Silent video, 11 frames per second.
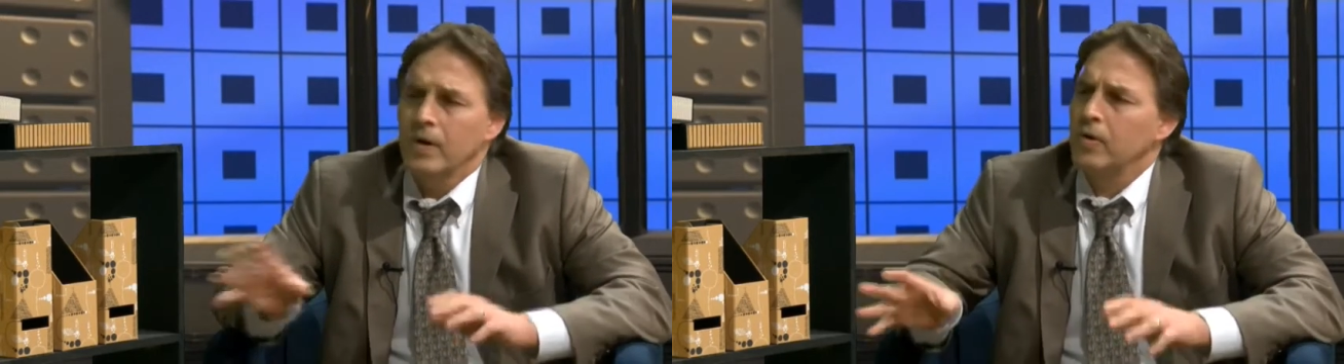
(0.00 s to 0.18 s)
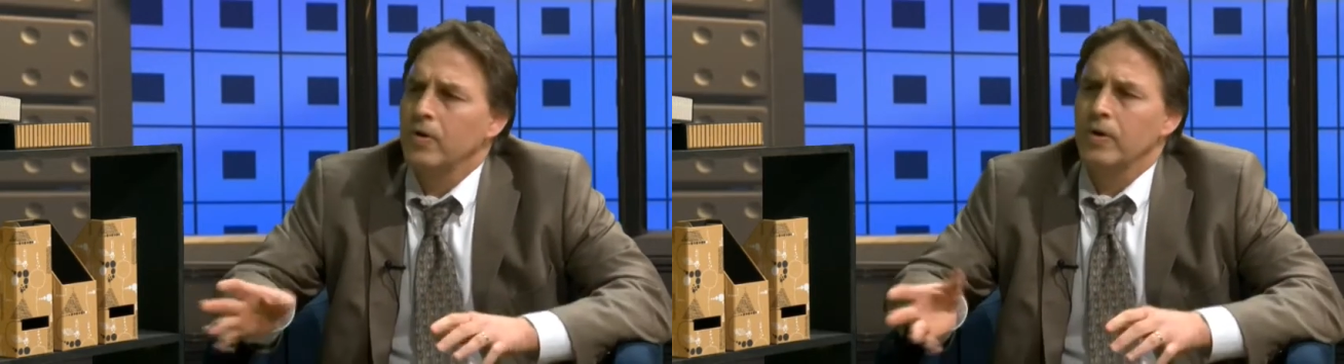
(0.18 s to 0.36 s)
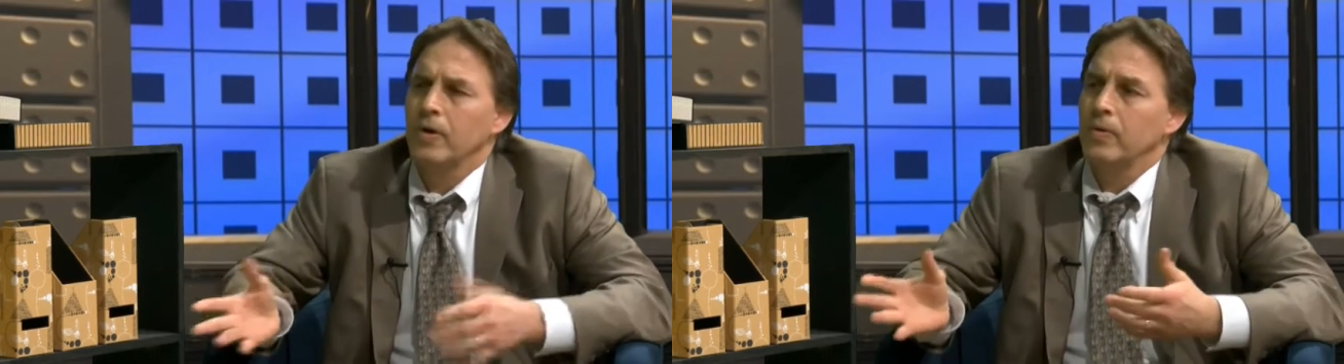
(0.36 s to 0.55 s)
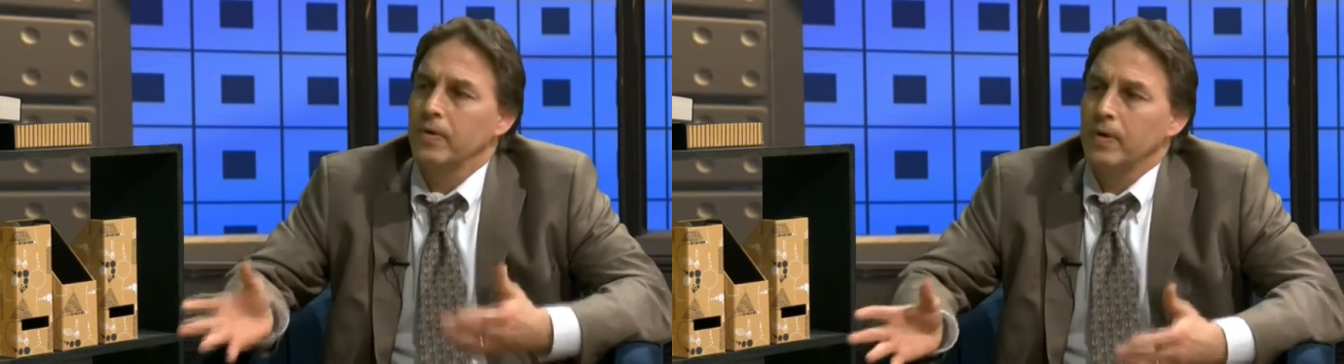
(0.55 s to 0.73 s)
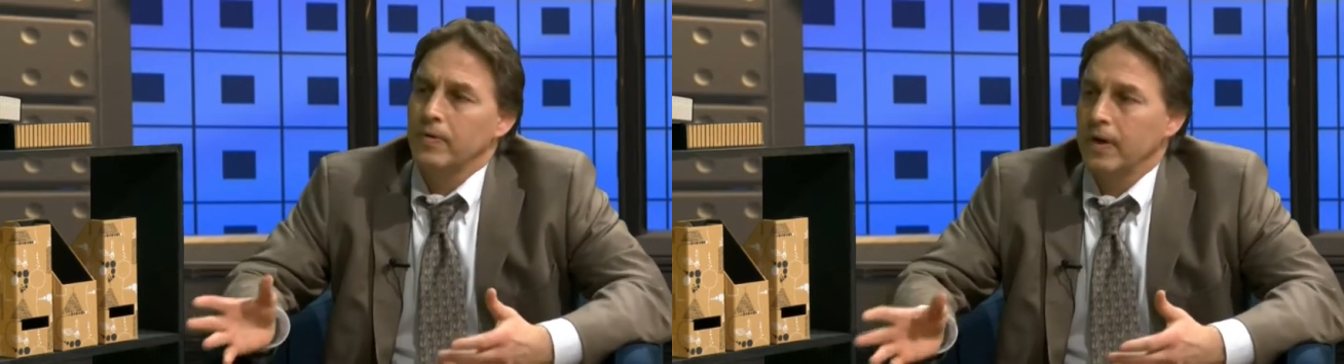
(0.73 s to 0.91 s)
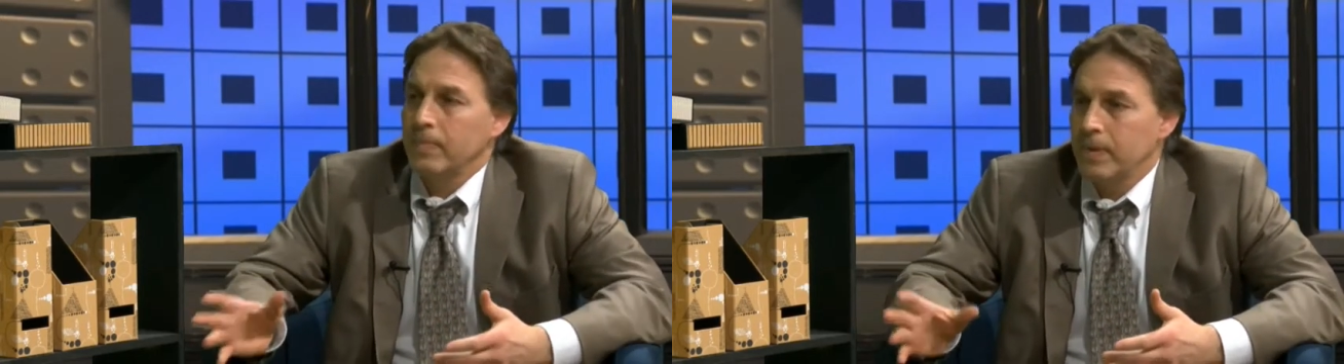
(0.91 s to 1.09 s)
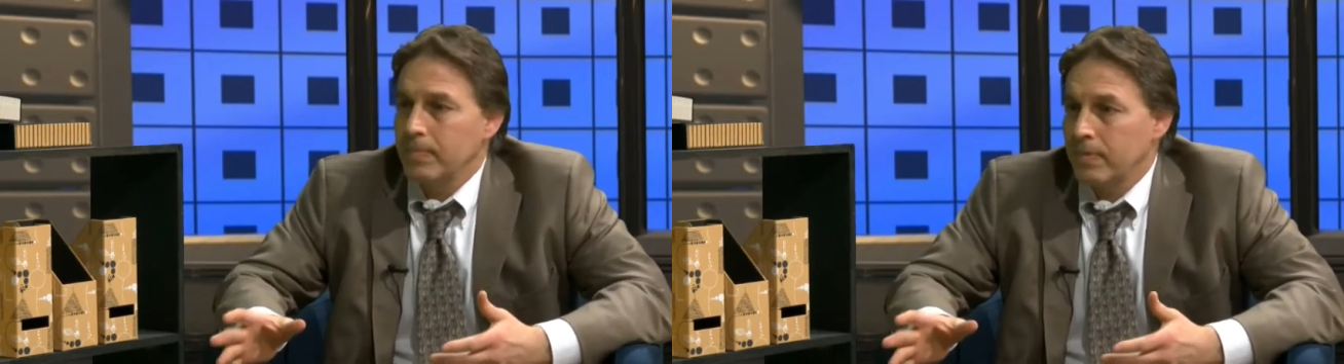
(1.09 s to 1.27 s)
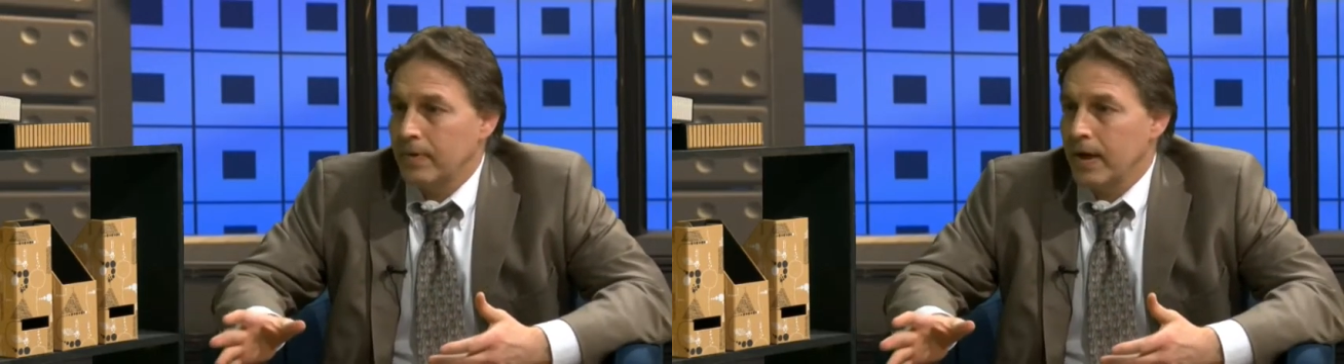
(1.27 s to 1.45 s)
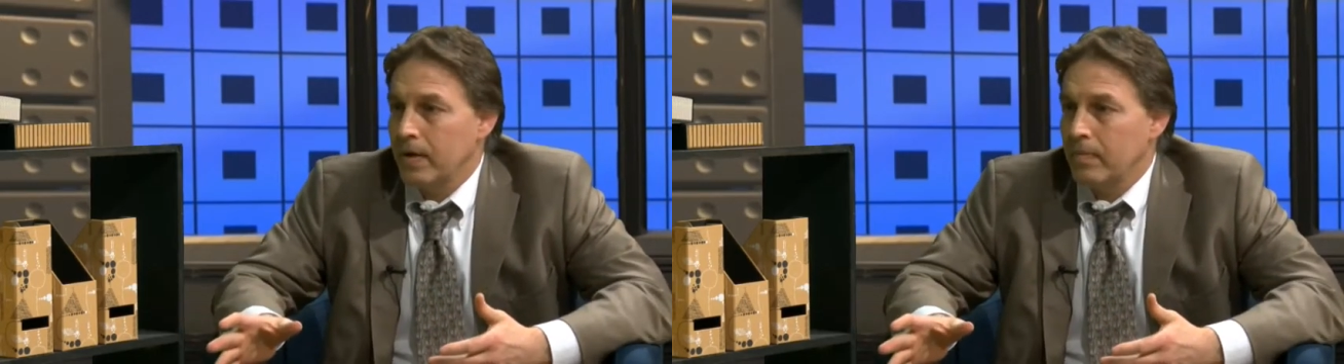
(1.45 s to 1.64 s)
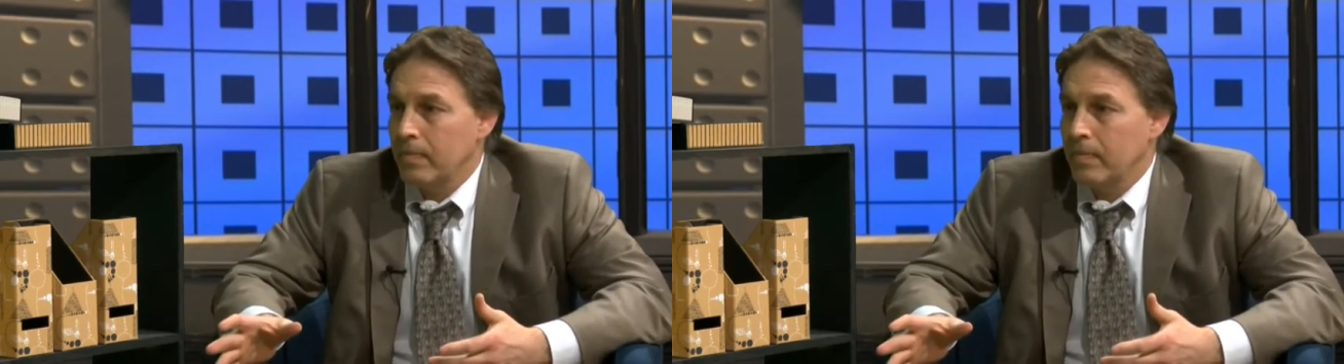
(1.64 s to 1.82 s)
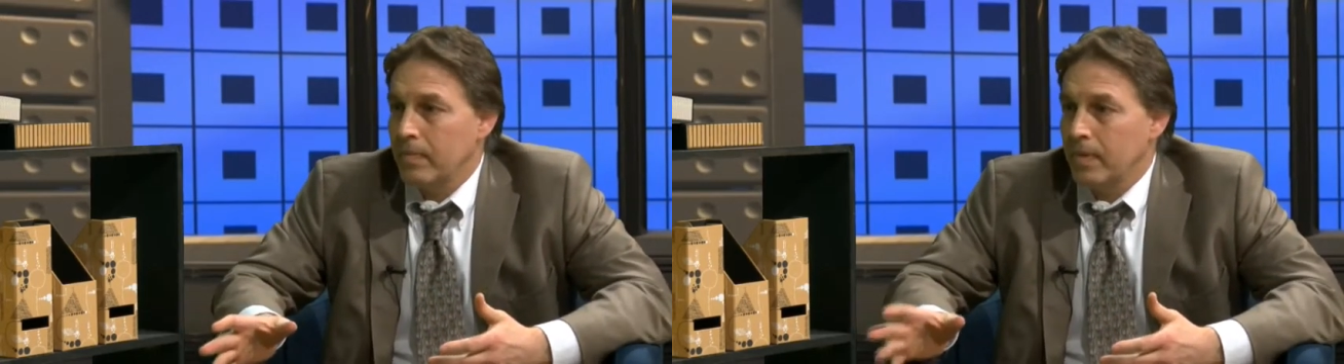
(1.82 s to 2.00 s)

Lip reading: you can only take people down.